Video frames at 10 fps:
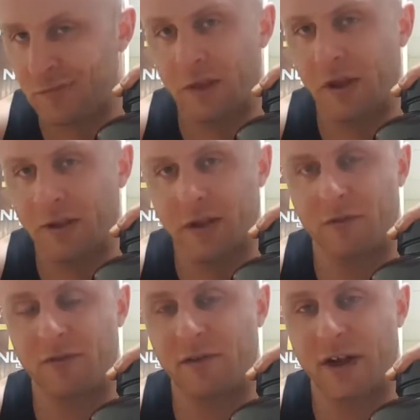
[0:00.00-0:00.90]
not
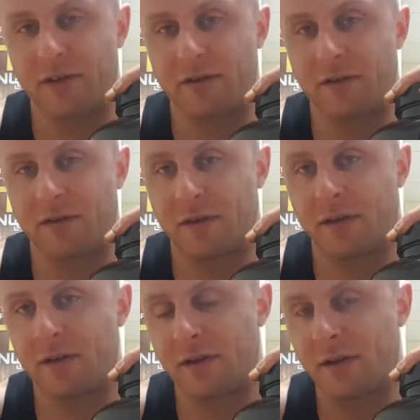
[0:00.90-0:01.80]
near as fast as
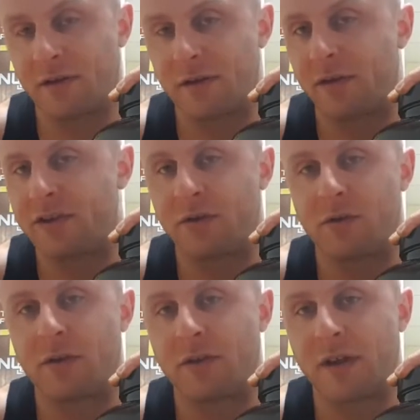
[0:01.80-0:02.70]
the
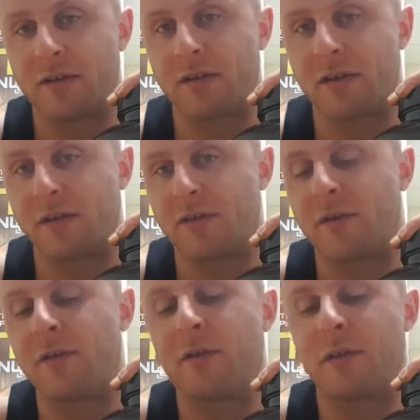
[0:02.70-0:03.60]
general consensus is.
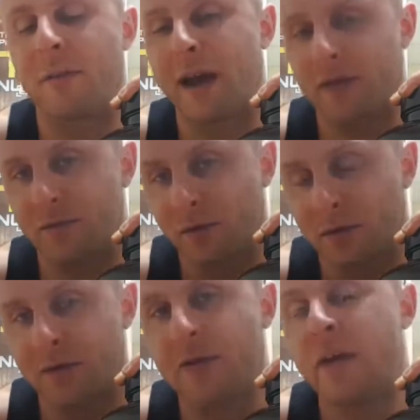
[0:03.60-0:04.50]
So if you want to
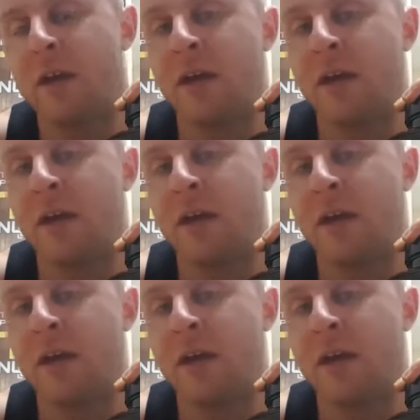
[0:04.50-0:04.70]
maximize